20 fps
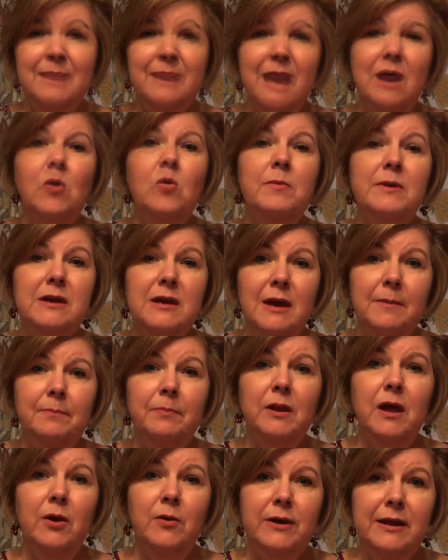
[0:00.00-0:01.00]
I'll be
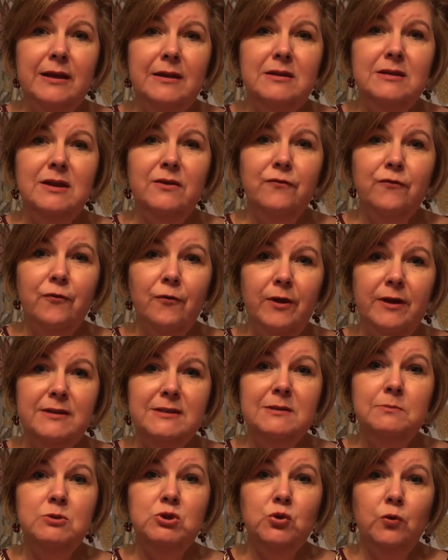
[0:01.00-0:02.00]
uploading different
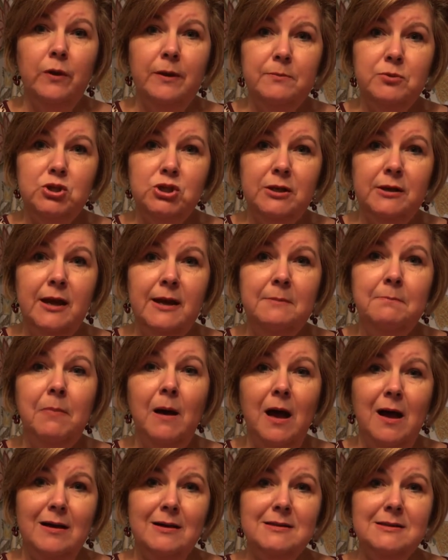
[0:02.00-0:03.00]
subscription
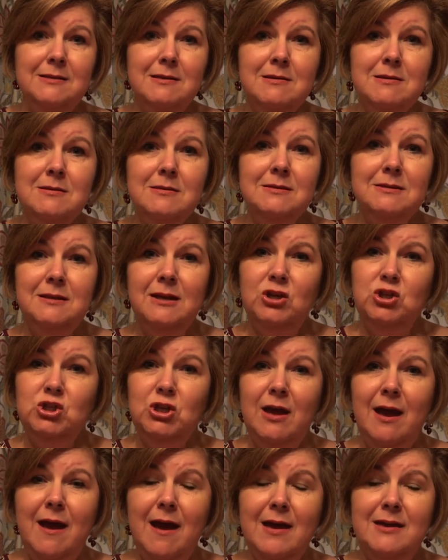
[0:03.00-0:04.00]
unboxings
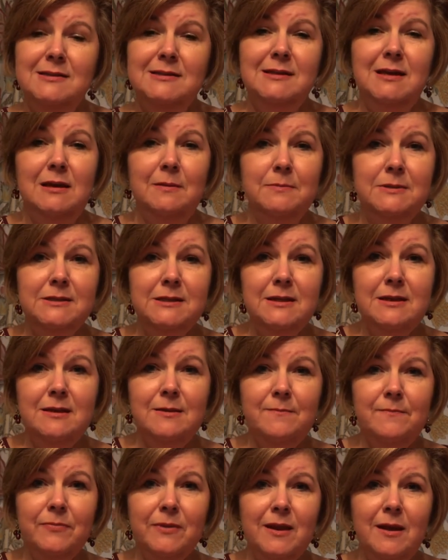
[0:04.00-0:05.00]
such as Ipsy,